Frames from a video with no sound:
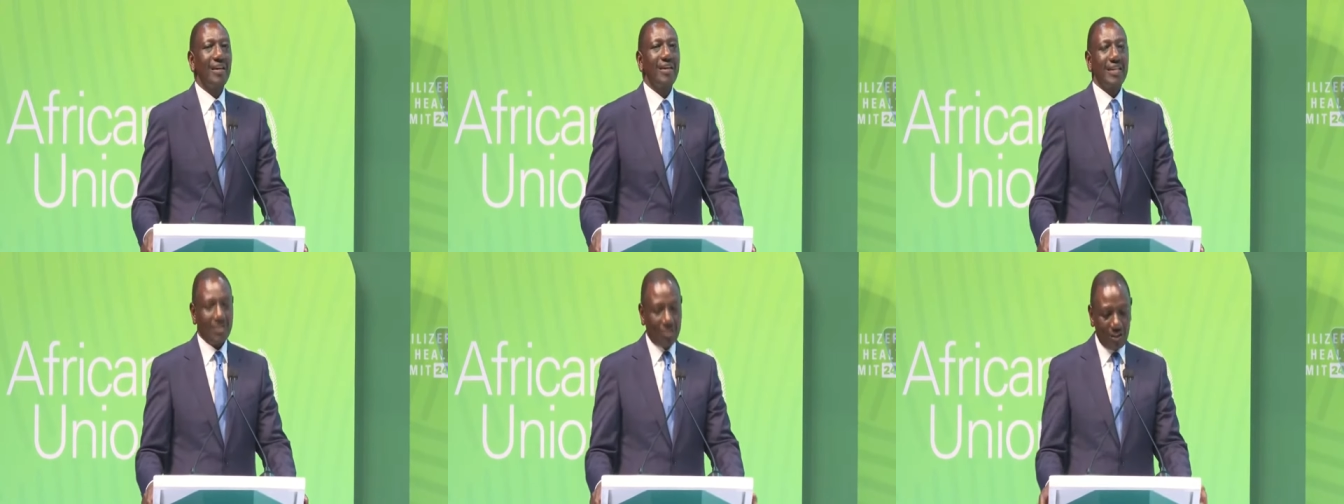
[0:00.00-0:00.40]

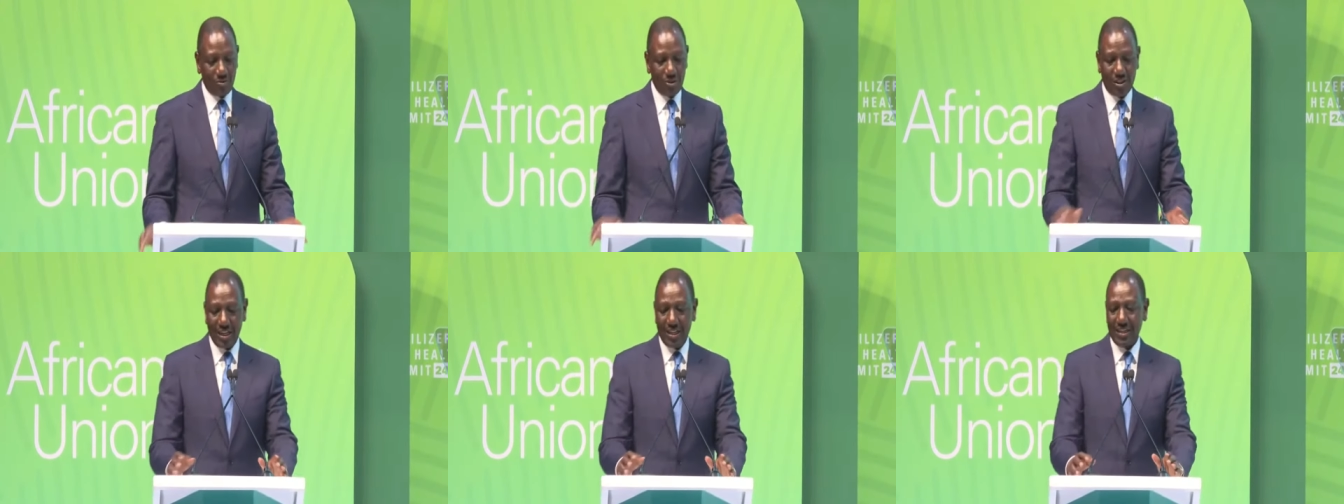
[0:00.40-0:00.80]

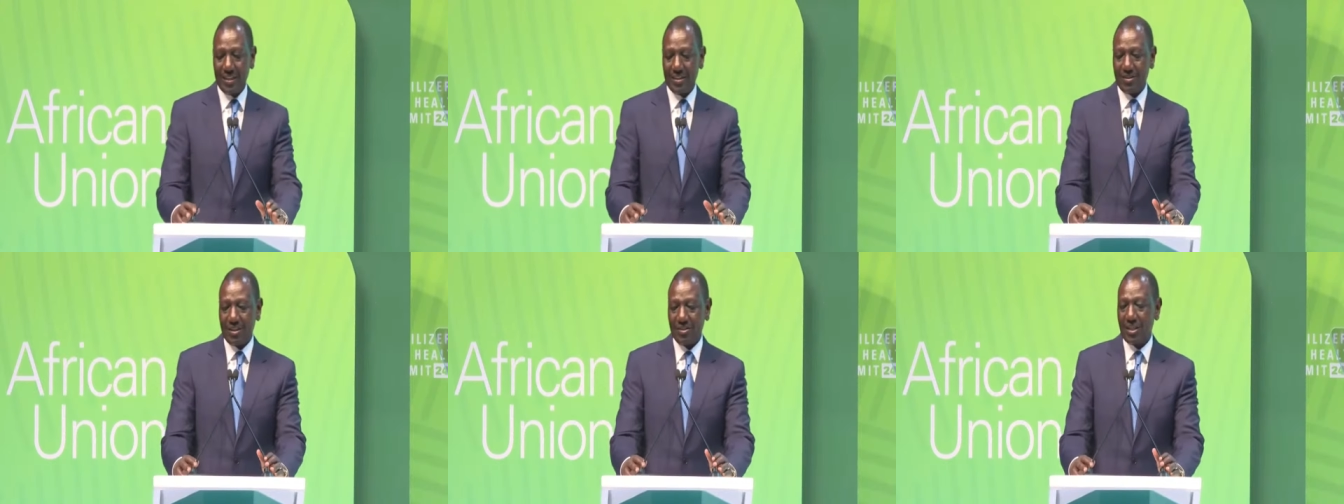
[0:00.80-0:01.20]
Distinguished
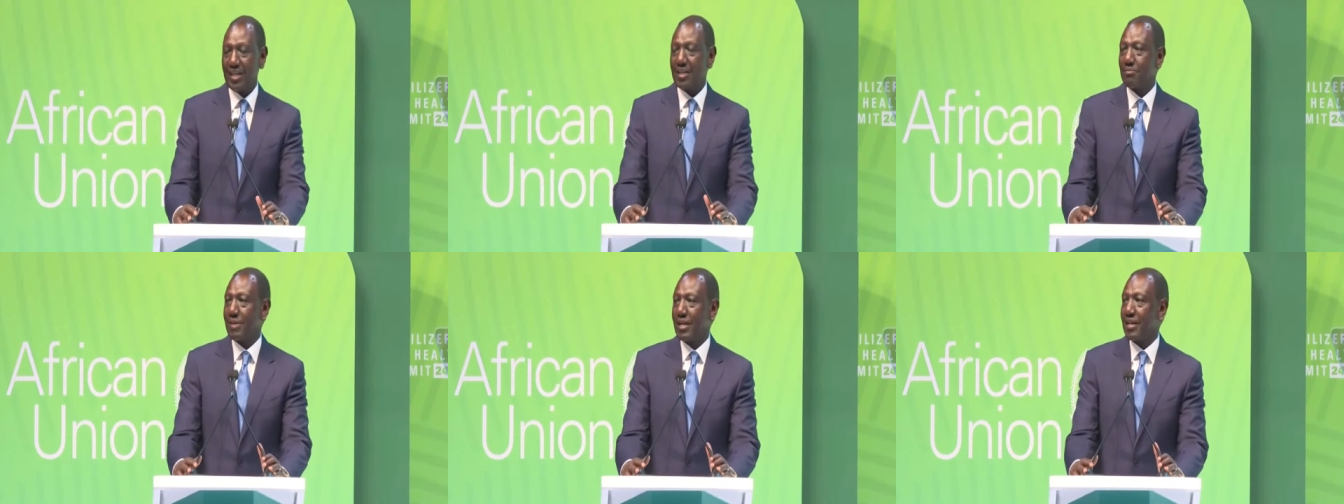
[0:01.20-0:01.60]
ladies and
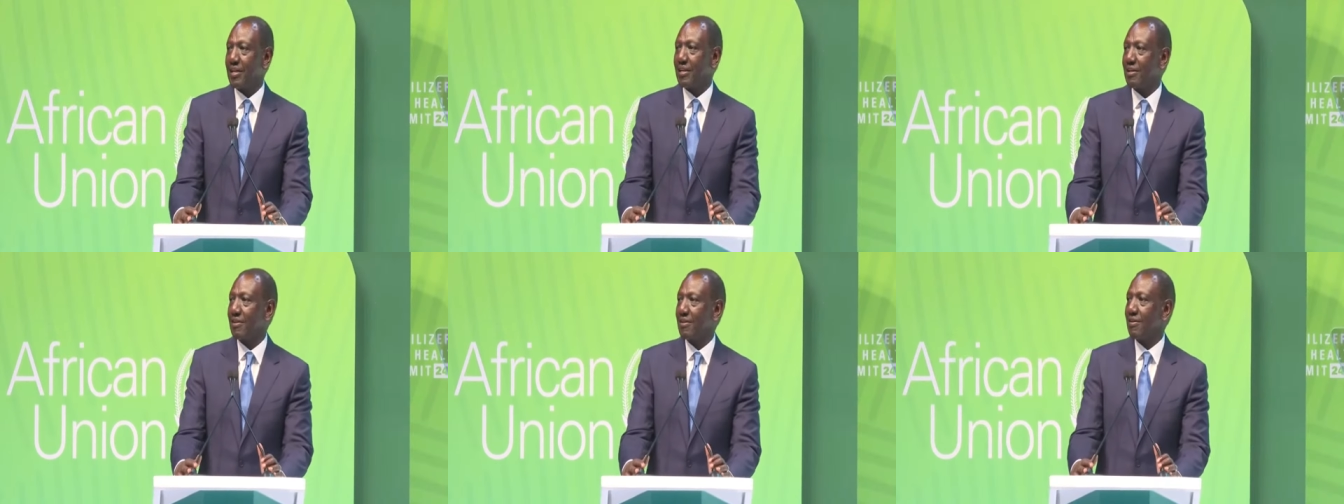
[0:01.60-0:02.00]

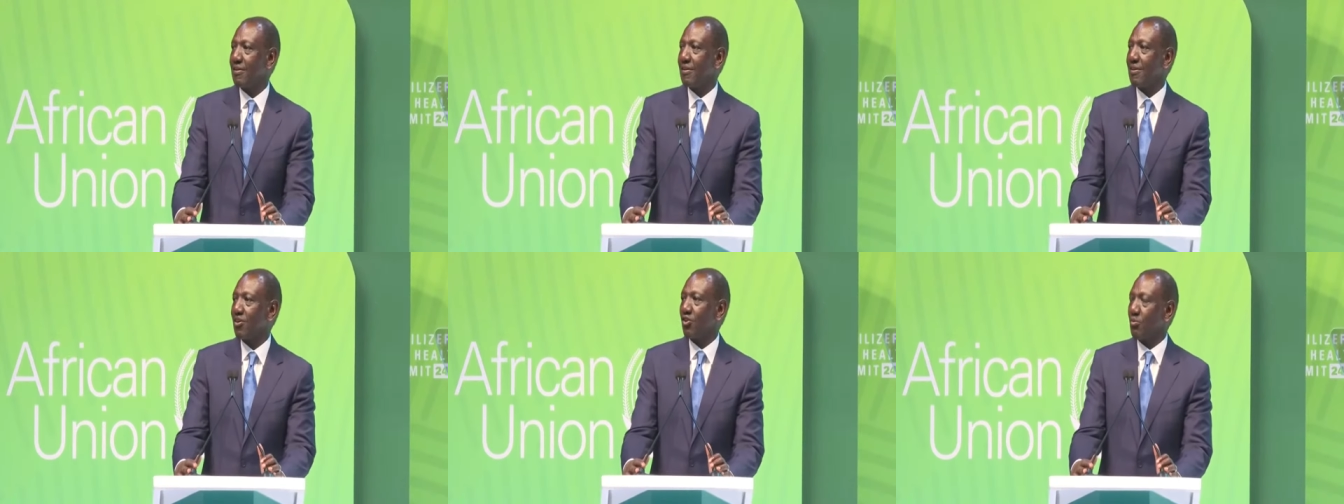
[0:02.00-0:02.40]
gentlemen,
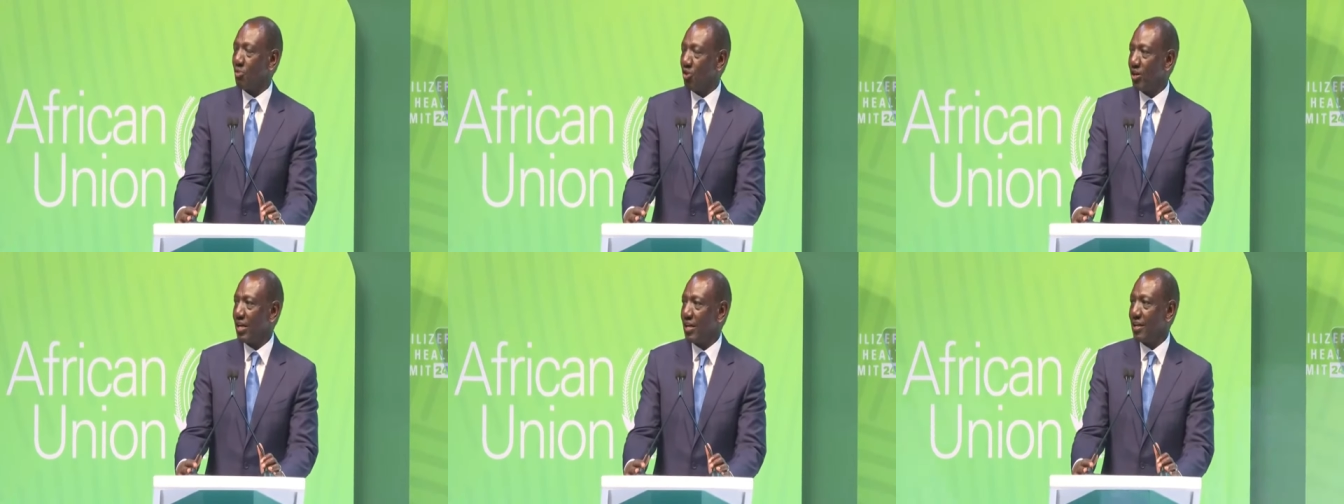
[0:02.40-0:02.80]
good
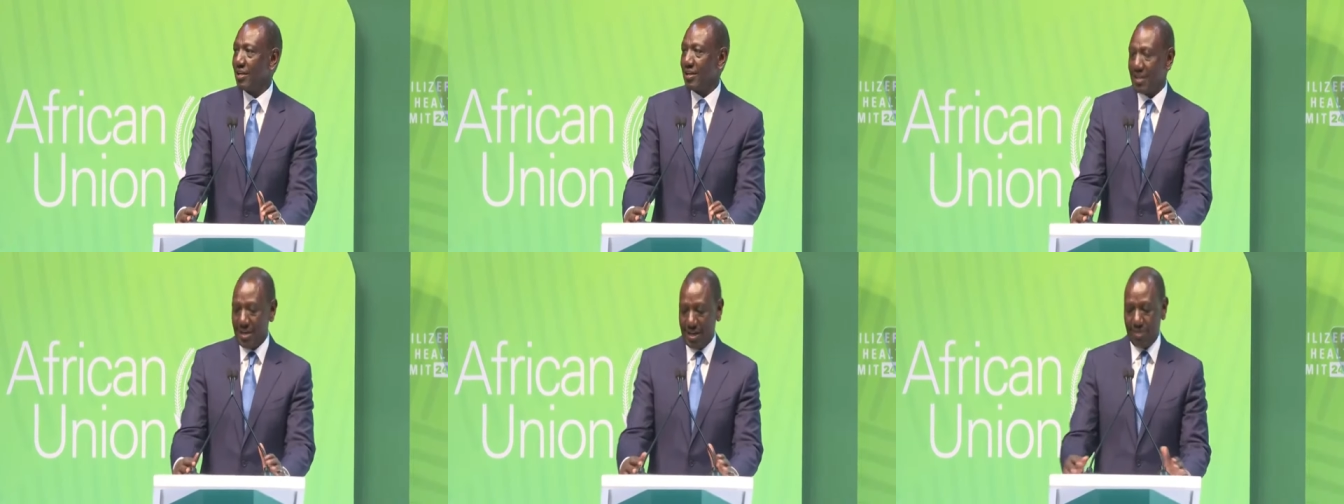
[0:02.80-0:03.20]

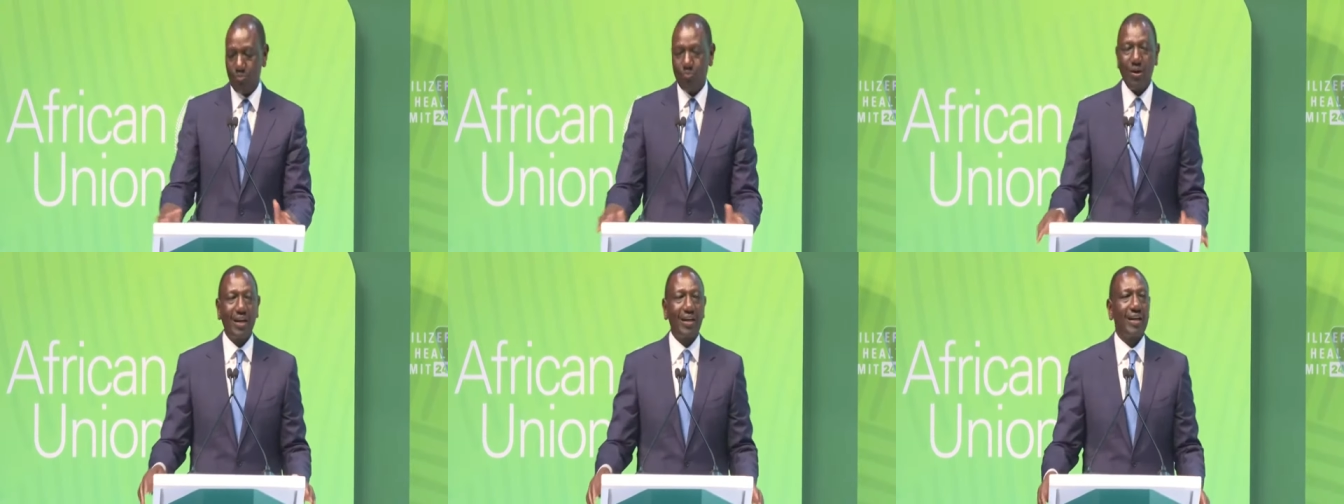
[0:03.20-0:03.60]
morning
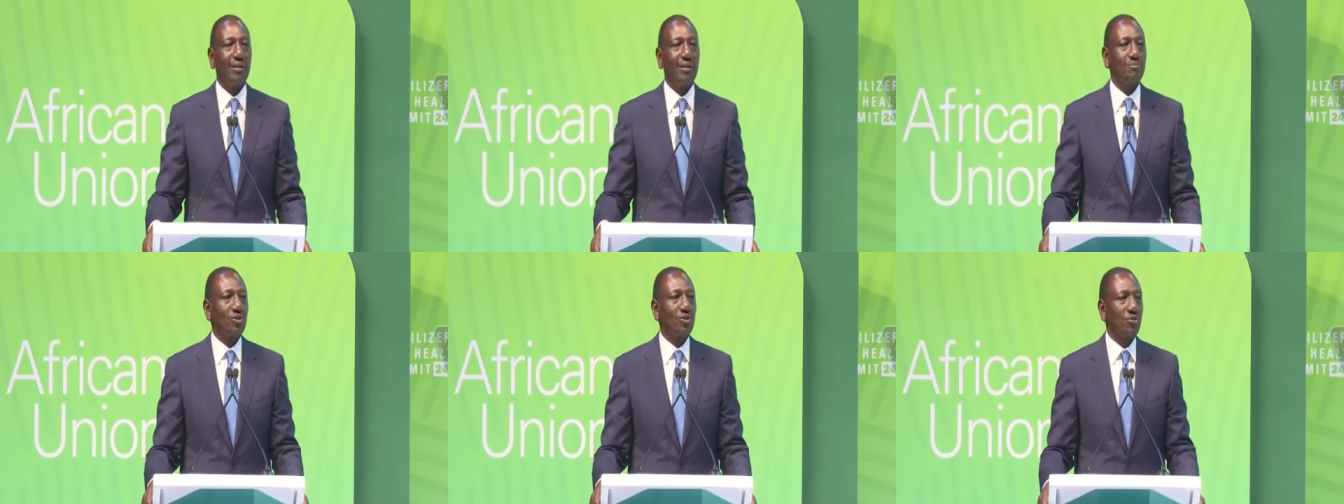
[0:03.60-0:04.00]
and
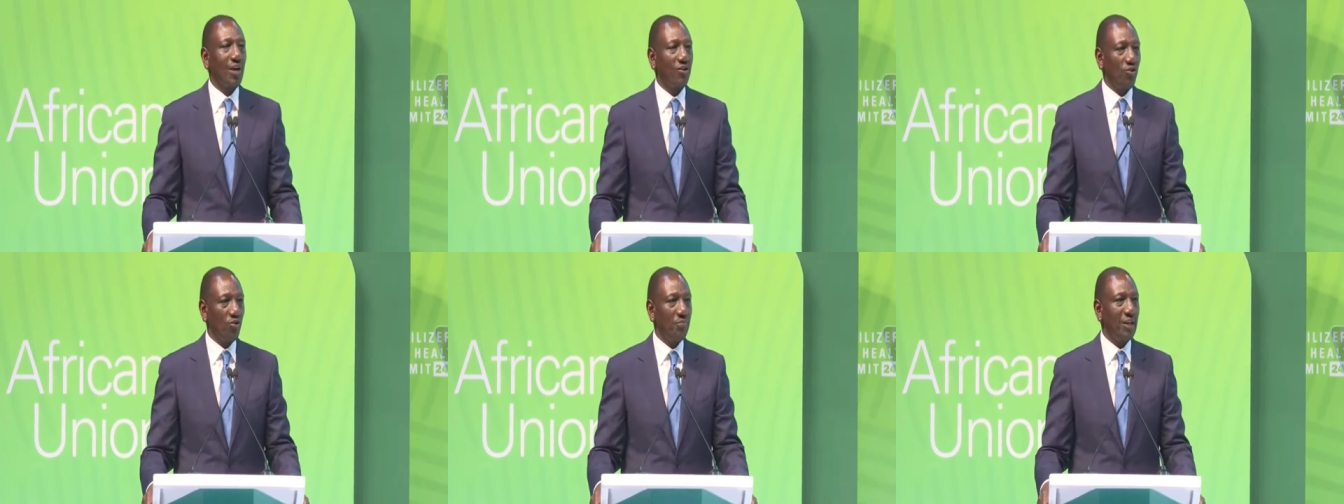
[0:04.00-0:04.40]
welcome to
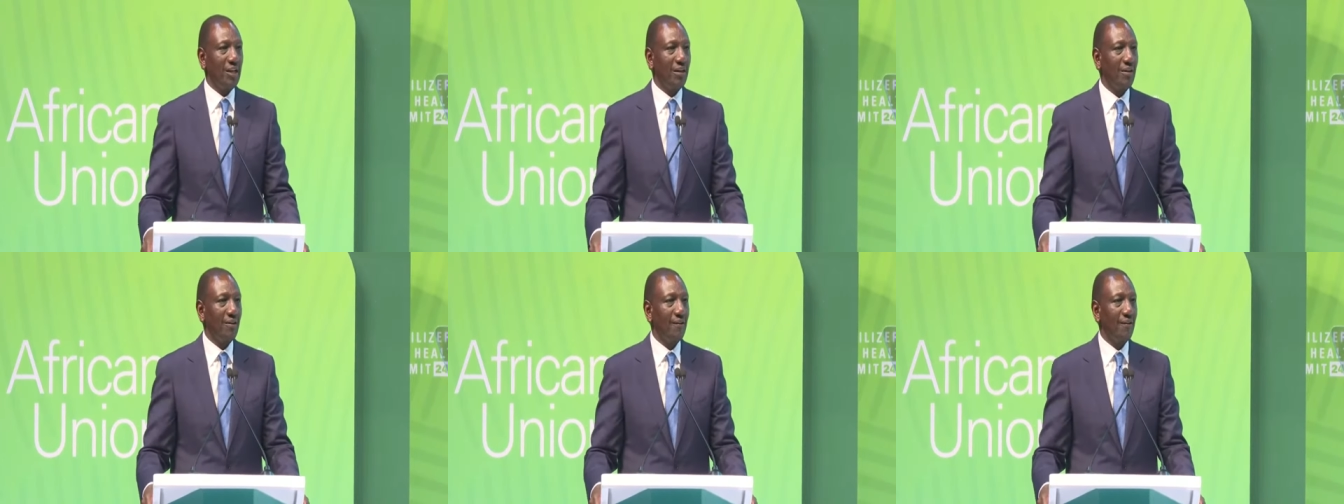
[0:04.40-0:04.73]
Nairobi.